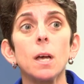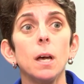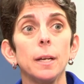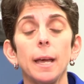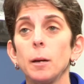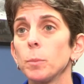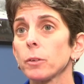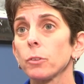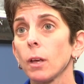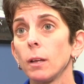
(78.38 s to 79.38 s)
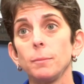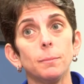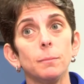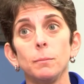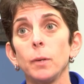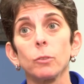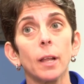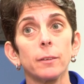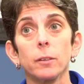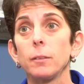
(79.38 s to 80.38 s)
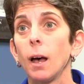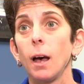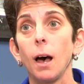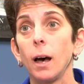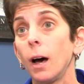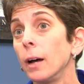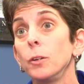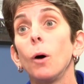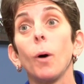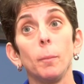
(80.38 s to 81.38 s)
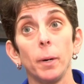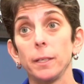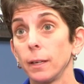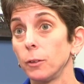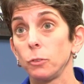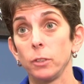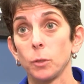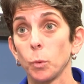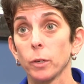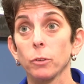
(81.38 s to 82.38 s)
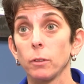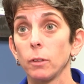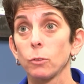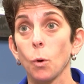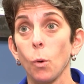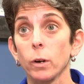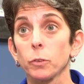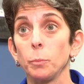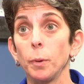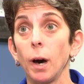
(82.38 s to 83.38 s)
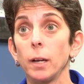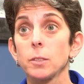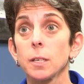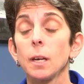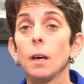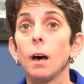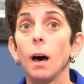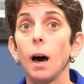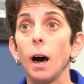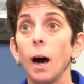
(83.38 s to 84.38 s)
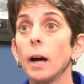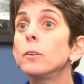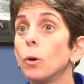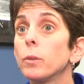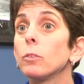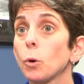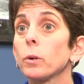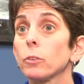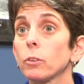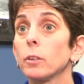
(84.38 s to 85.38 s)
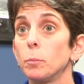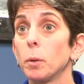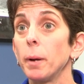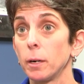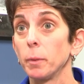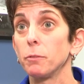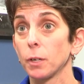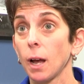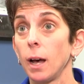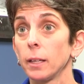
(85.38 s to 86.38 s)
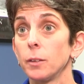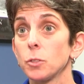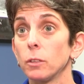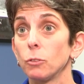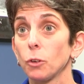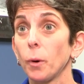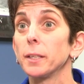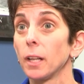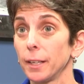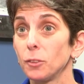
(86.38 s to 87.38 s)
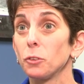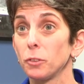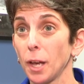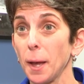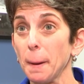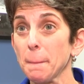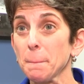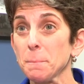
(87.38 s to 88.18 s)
And Amber said, Miss Leonard, I know I might get a C or worse in this course, but I know this course is going to prepare me for college, and so I'd like to stay.